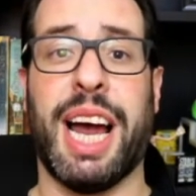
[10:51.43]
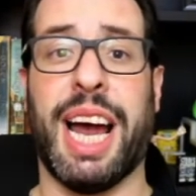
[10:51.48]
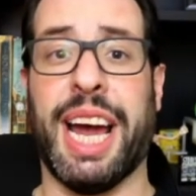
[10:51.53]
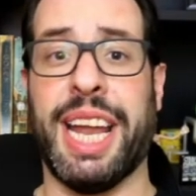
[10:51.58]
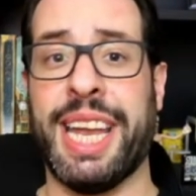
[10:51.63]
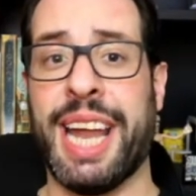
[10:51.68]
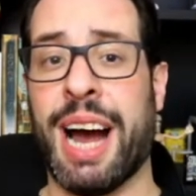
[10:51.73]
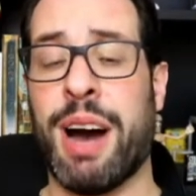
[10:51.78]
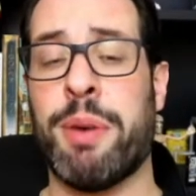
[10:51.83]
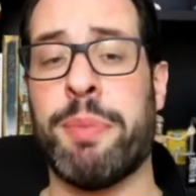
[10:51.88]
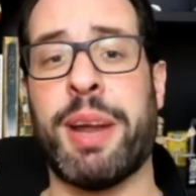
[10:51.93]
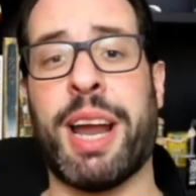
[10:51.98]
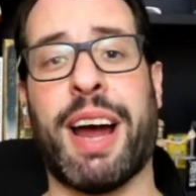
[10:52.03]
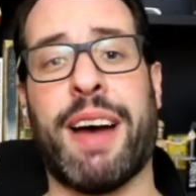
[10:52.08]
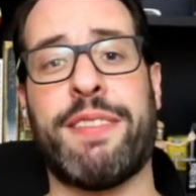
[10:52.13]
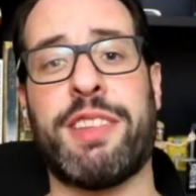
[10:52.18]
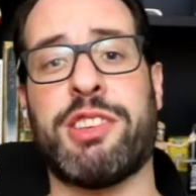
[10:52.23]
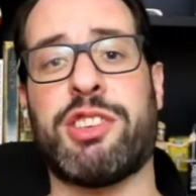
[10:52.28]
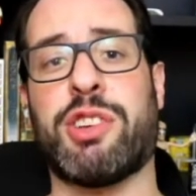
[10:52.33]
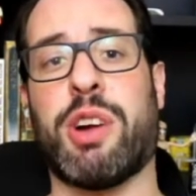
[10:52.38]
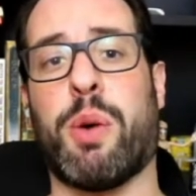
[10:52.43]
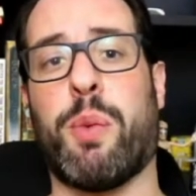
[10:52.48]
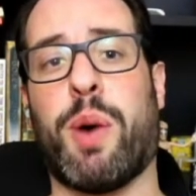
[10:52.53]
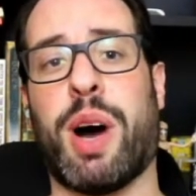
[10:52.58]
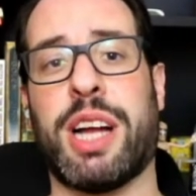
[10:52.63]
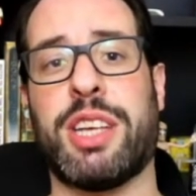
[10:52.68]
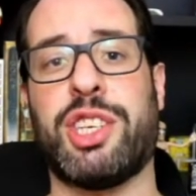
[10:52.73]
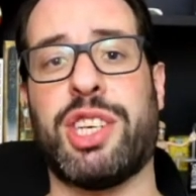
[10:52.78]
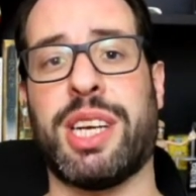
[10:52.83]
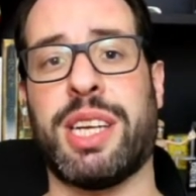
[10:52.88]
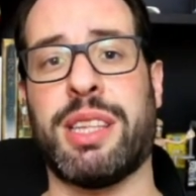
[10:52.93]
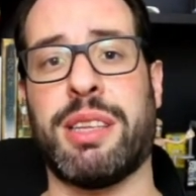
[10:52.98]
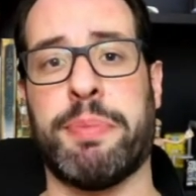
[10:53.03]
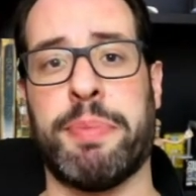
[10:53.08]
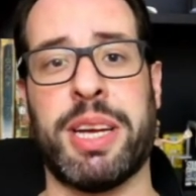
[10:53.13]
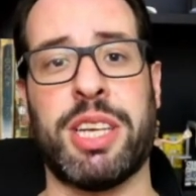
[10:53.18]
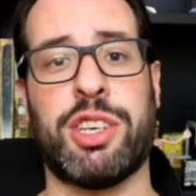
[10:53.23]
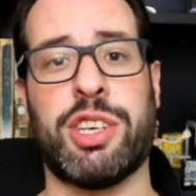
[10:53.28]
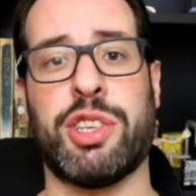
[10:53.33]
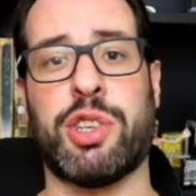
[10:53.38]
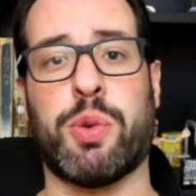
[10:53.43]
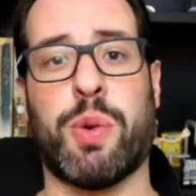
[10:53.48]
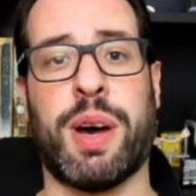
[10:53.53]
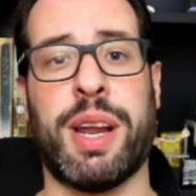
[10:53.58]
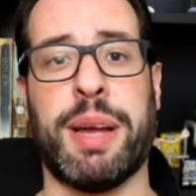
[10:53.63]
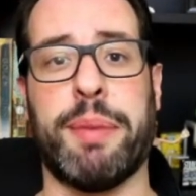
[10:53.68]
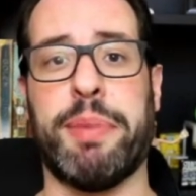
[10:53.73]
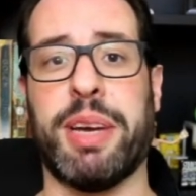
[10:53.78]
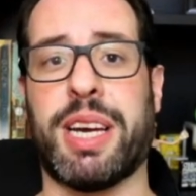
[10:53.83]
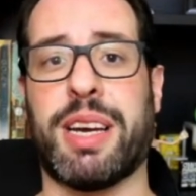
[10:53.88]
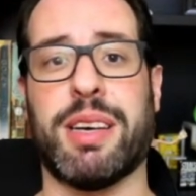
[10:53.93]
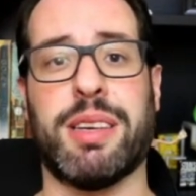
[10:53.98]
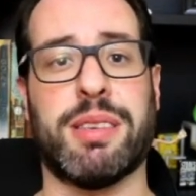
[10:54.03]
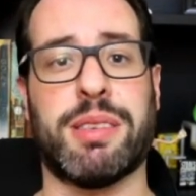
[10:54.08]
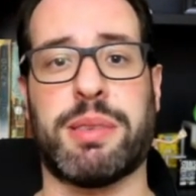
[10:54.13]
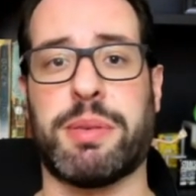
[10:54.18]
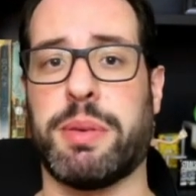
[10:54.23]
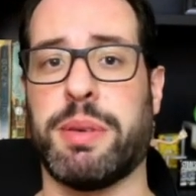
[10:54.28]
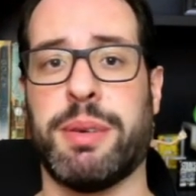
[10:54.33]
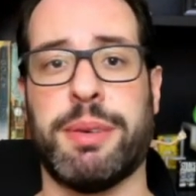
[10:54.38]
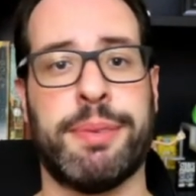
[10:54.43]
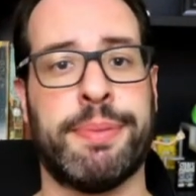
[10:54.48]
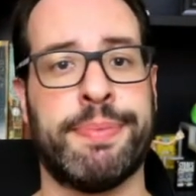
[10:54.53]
And now I'm going to have to start watching Dimension 20 because